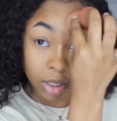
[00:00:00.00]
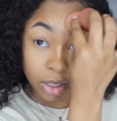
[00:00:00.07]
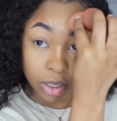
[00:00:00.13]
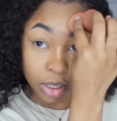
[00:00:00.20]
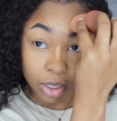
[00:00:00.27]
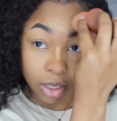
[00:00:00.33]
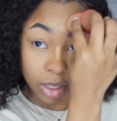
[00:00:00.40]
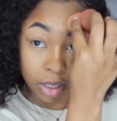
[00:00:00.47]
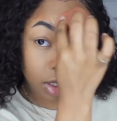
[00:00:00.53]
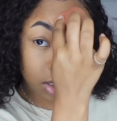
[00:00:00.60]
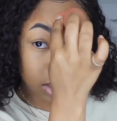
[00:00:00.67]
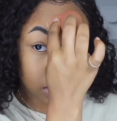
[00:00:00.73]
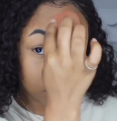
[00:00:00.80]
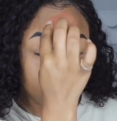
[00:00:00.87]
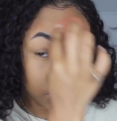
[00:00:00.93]
get
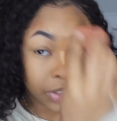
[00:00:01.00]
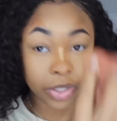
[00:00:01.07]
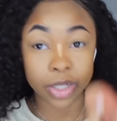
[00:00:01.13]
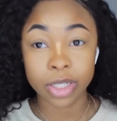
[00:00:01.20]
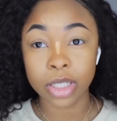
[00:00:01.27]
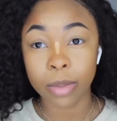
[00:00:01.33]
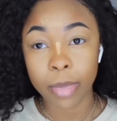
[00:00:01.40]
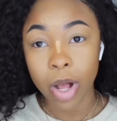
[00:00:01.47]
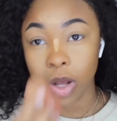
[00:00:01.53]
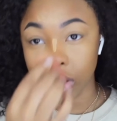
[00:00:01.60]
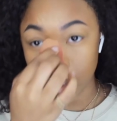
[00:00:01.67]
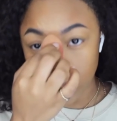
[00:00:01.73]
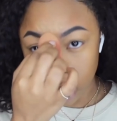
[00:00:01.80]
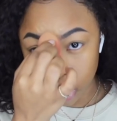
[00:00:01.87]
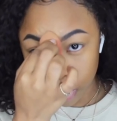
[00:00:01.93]
serious about
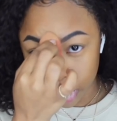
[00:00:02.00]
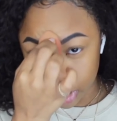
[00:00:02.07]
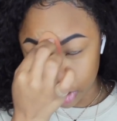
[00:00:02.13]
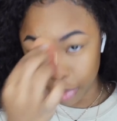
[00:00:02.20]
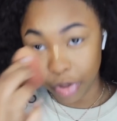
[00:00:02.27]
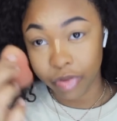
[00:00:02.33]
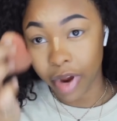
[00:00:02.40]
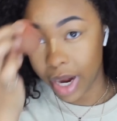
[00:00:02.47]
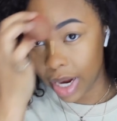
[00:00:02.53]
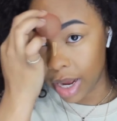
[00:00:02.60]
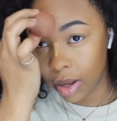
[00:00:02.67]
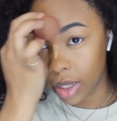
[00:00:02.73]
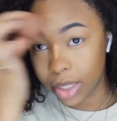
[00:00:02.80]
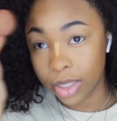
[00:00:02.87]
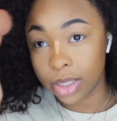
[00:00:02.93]
YouTube, it should be right now
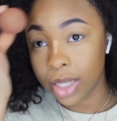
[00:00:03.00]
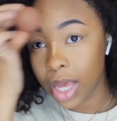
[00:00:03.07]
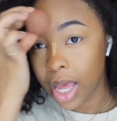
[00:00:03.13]
because